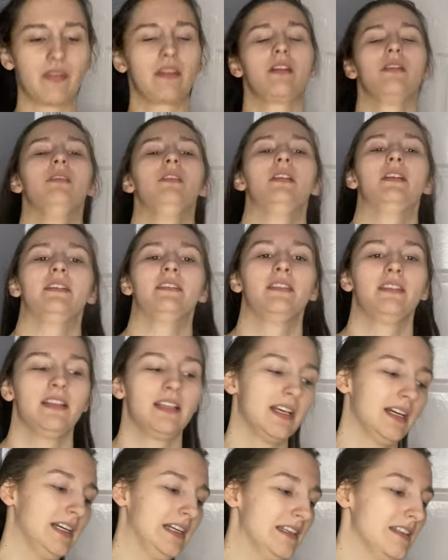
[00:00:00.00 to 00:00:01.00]
Honestly
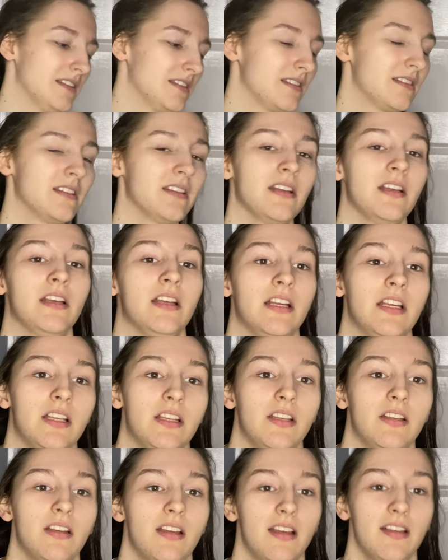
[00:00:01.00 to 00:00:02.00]
guys,
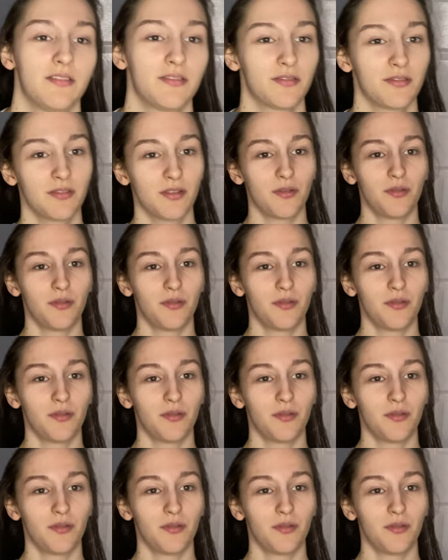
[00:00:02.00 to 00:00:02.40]
it's